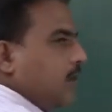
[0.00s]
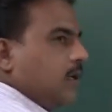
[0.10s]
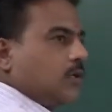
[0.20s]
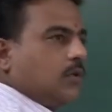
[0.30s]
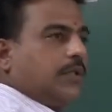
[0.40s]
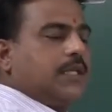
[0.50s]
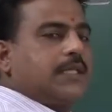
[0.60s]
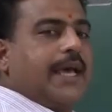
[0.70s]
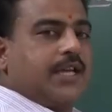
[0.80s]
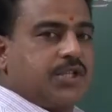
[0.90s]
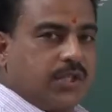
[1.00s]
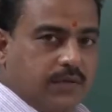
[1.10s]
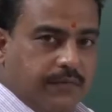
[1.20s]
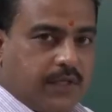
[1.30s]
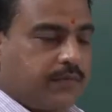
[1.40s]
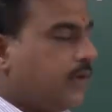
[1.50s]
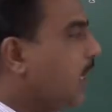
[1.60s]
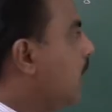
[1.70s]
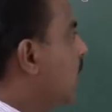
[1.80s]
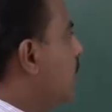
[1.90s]
So this action which we
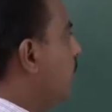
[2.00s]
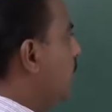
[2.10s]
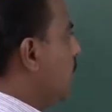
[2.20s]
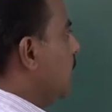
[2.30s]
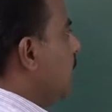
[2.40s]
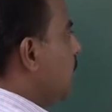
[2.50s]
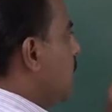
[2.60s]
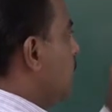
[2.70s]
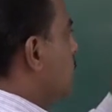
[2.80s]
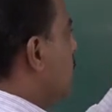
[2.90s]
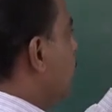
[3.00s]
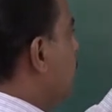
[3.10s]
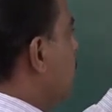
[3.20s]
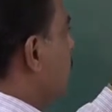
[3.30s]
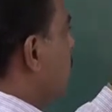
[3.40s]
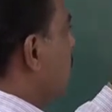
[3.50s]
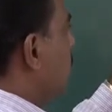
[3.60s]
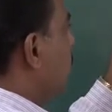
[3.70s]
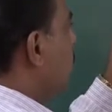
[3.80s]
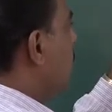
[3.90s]
are giving in terms of
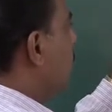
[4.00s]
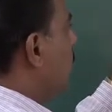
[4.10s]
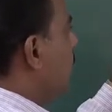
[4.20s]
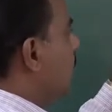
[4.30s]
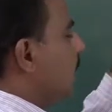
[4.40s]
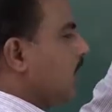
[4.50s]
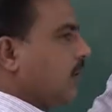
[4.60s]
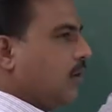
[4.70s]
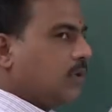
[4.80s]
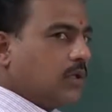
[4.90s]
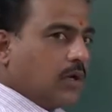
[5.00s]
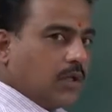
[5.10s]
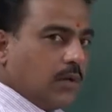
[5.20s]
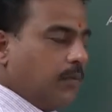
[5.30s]
one body onto the another